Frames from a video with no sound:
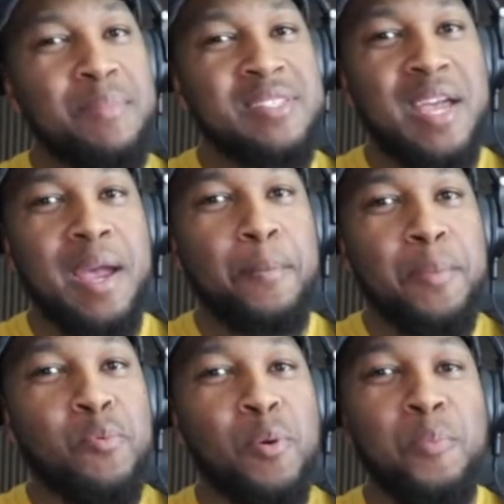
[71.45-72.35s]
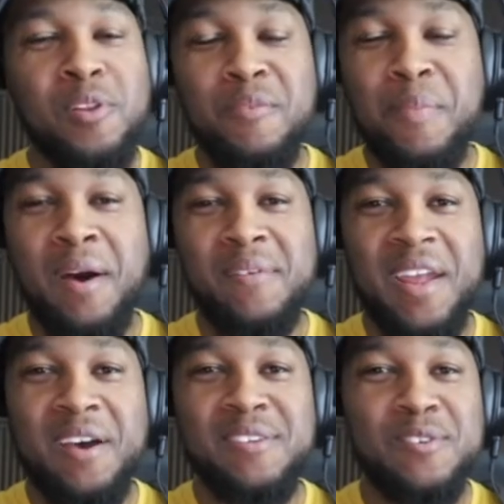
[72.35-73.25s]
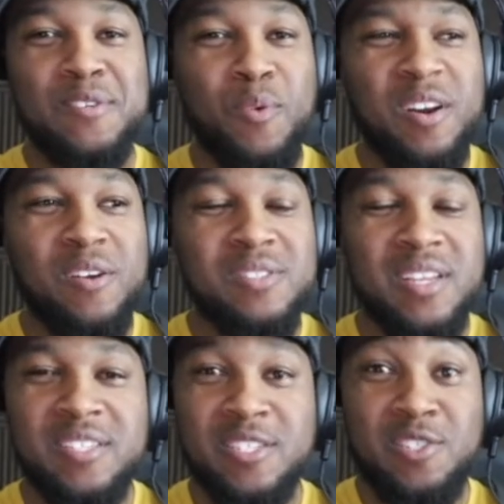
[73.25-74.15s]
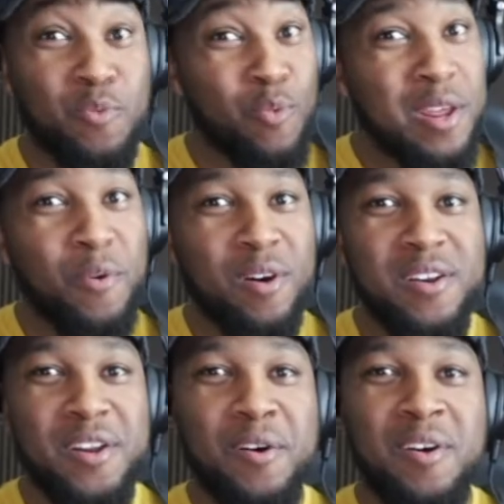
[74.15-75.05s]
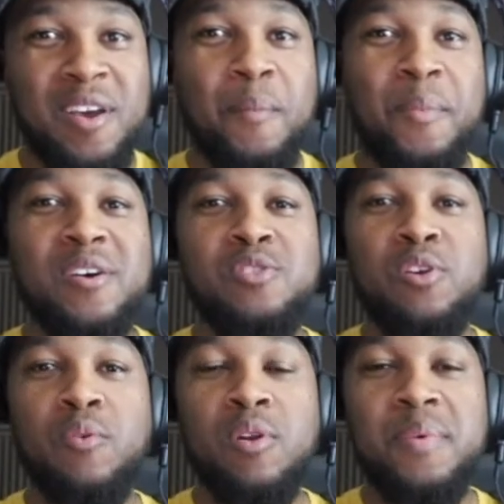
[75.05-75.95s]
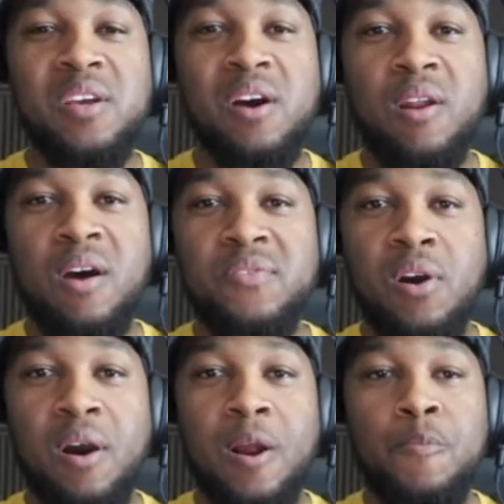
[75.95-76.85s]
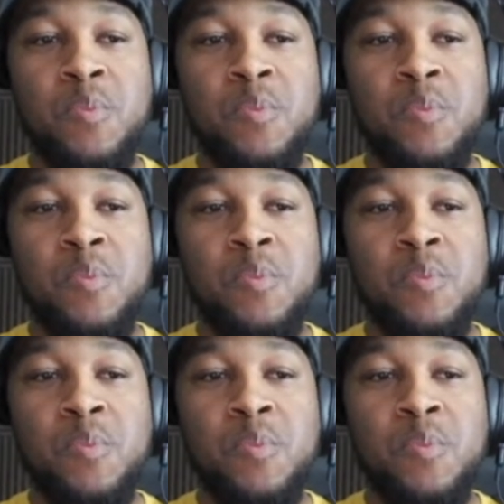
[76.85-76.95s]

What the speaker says: to time, people will pull them out now. So it's one of those things that you really want to know because you don't want to be caught off guard.